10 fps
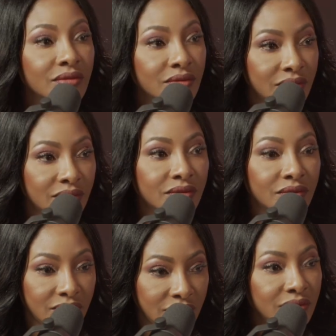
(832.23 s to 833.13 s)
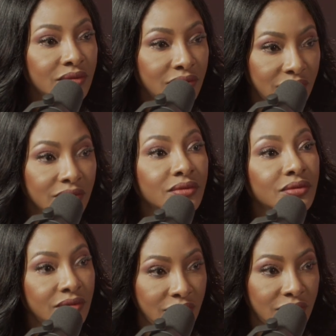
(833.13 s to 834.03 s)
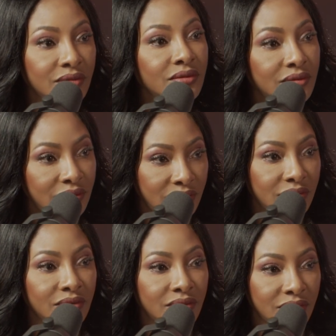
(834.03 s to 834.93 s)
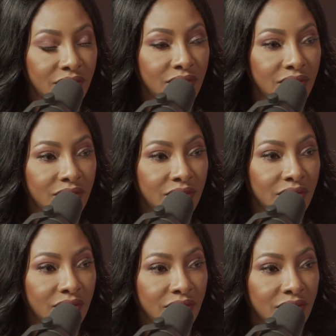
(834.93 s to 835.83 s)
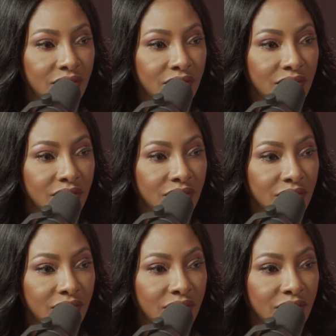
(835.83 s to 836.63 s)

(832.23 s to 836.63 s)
office doing something, right? Um, so